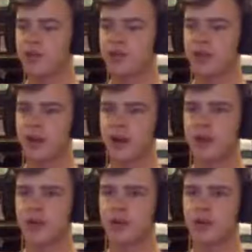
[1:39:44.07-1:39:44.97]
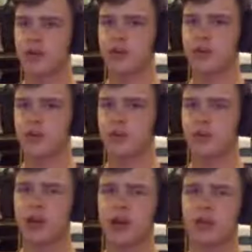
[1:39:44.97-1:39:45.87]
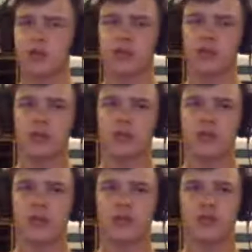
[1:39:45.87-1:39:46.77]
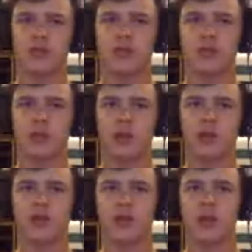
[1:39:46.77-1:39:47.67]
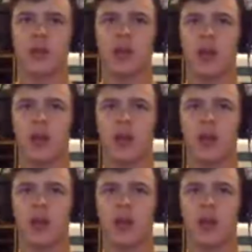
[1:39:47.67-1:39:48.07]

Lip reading: lived in an area where there was a lot to do as far as adventure goes.